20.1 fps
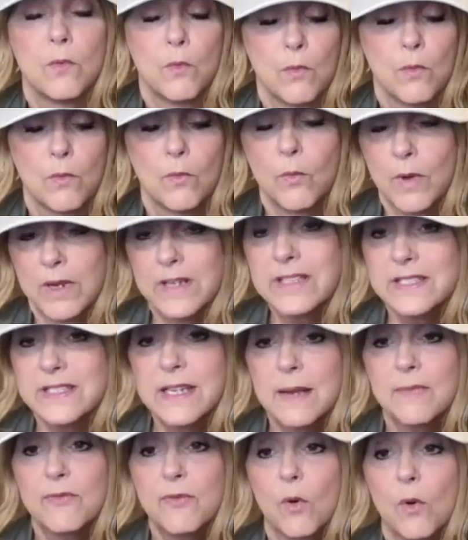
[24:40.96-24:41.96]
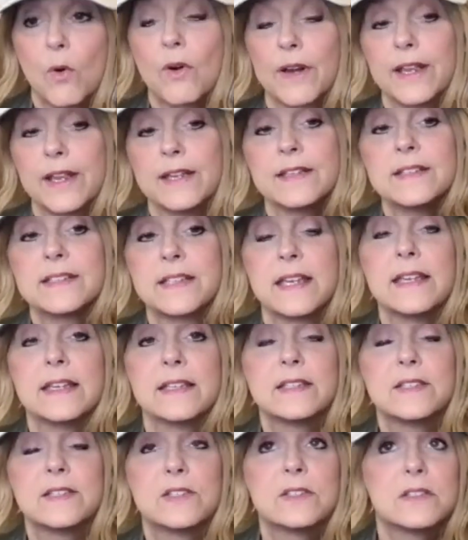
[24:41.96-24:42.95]
what step 4
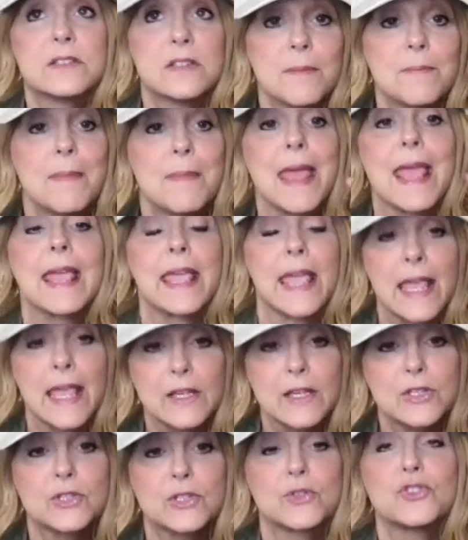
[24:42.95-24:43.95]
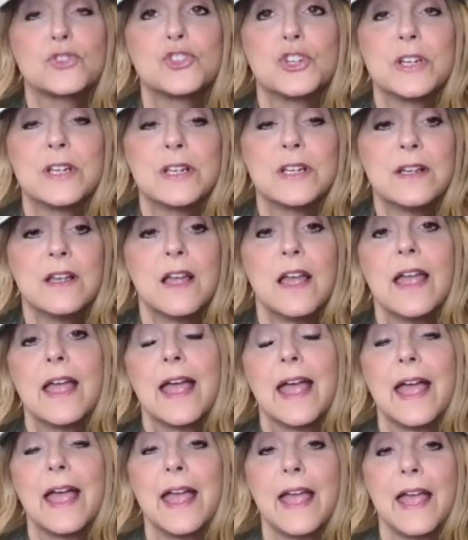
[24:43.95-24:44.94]
is to make a searching
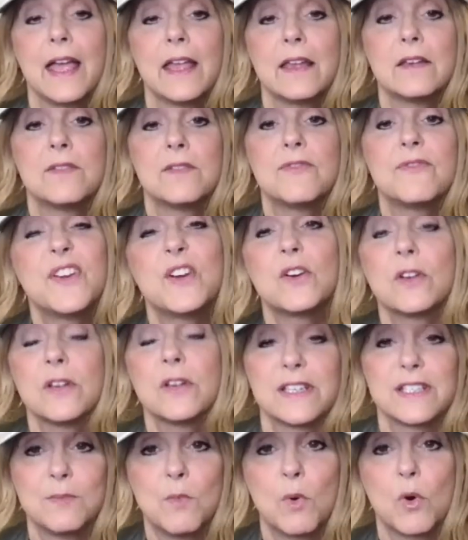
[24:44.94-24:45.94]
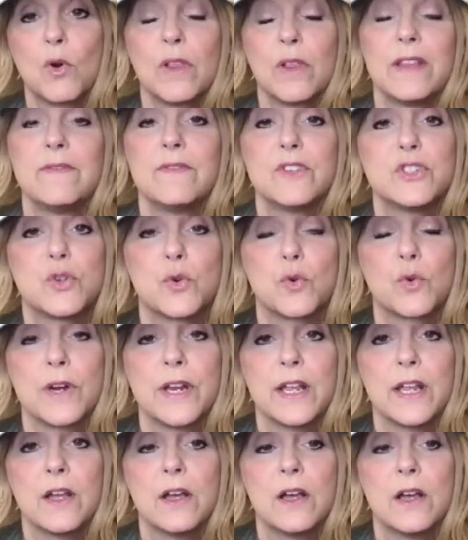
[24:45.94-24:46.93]
and fearless moral
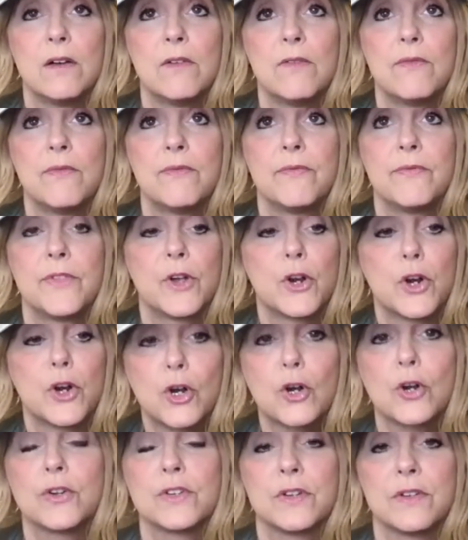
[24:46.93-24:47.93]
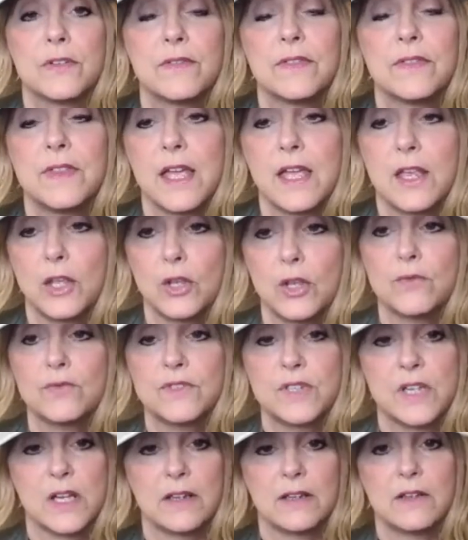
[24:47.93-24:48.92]
inventory of the hurt that you've
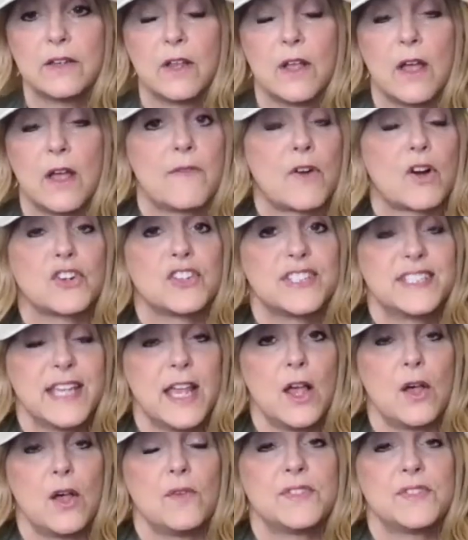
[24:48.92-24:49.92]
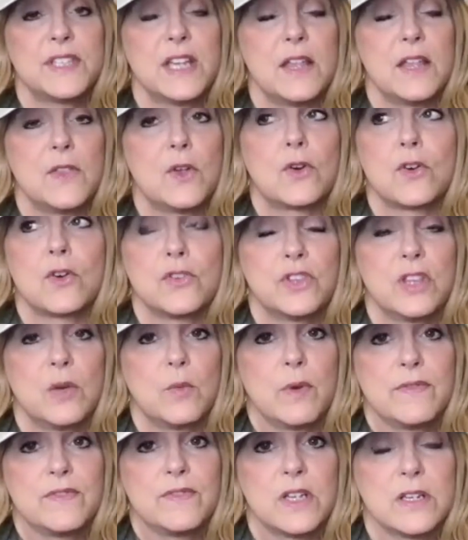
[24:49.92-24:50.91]
done, of ourselves and the hurt that
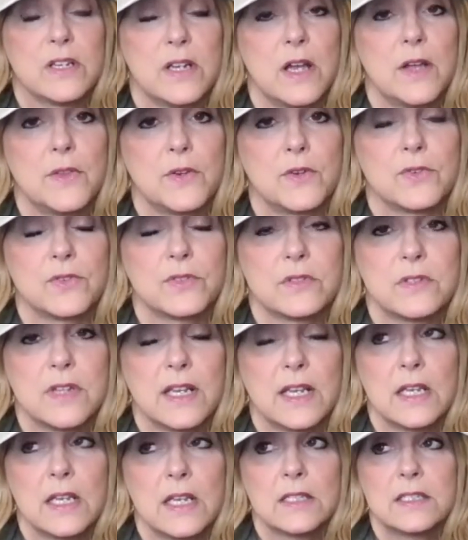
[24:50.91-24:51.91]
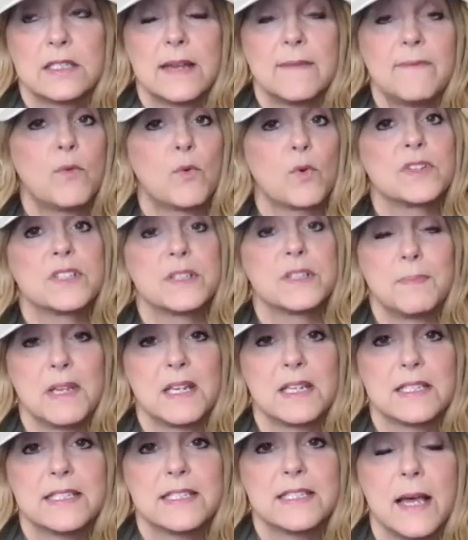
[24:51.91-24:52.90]
we've done to others. Like step 4 is a
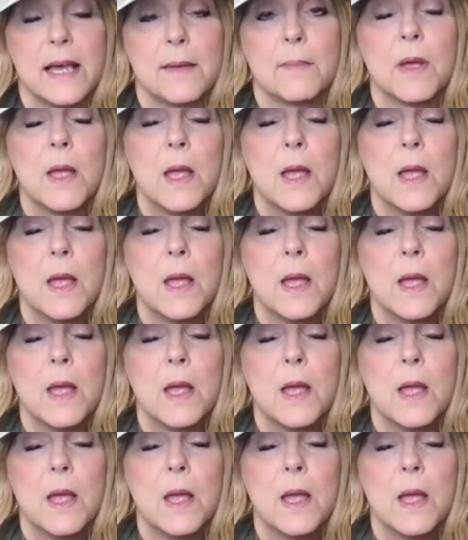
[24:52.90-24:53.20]
big step.